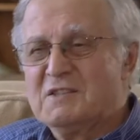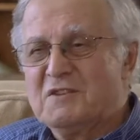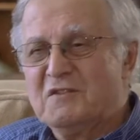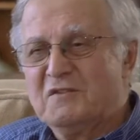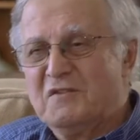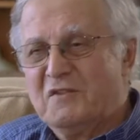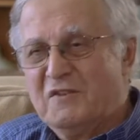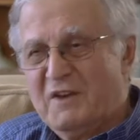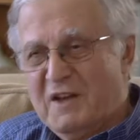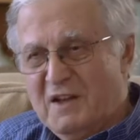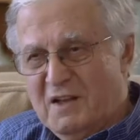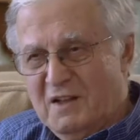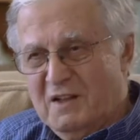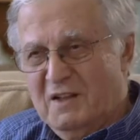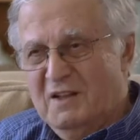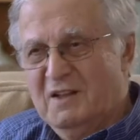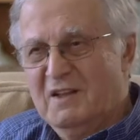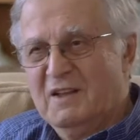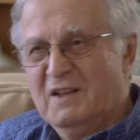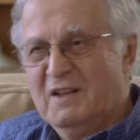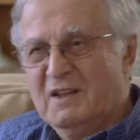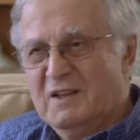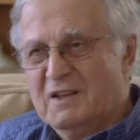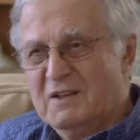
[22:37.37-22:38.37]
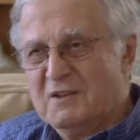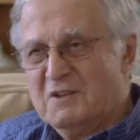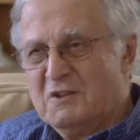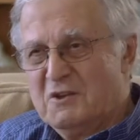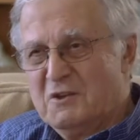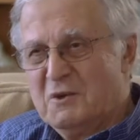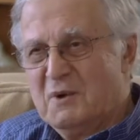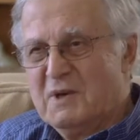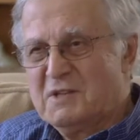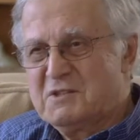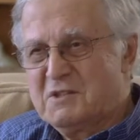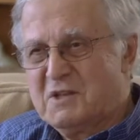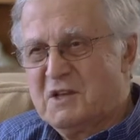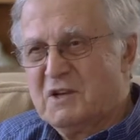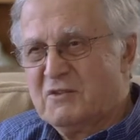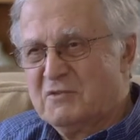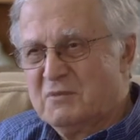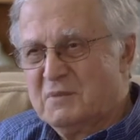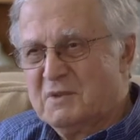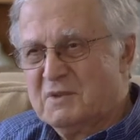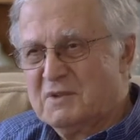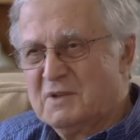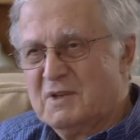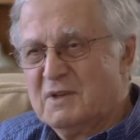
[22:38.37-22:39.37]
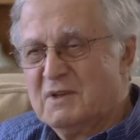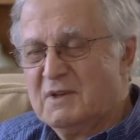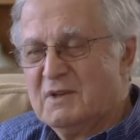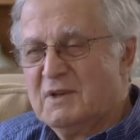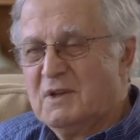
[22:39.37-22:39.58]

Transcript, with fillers: to fail in the US government.